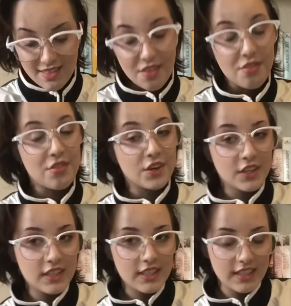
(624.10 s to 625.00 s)
the
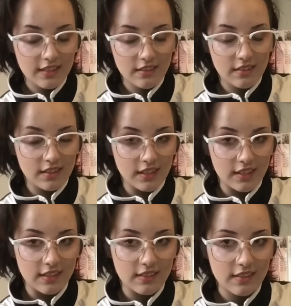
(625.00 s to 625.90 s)
13th
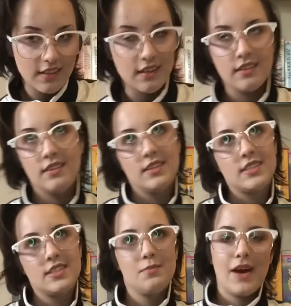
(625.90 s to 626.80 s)
thing, and
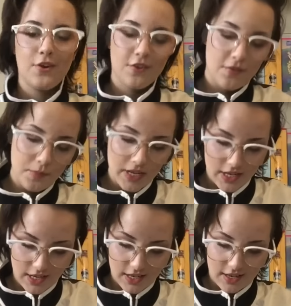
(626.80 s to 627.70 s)
this is a matter of
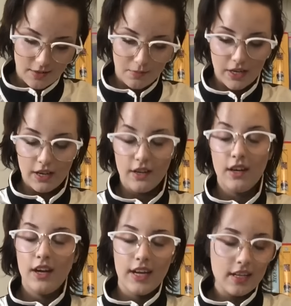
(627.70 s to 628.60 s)
opinion, but
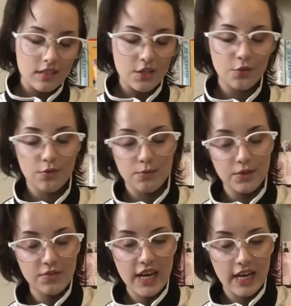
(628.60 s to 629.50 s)
it's to
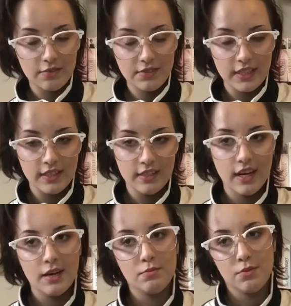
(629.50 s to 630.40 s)
remove caffeine
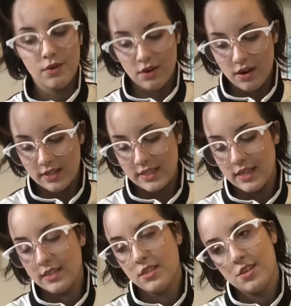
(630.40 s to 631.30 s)
and
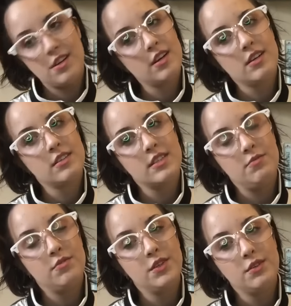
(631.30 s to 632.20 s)
processed sugars
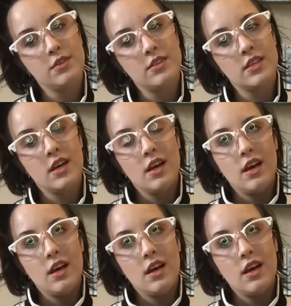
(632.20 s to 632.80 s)
in foods.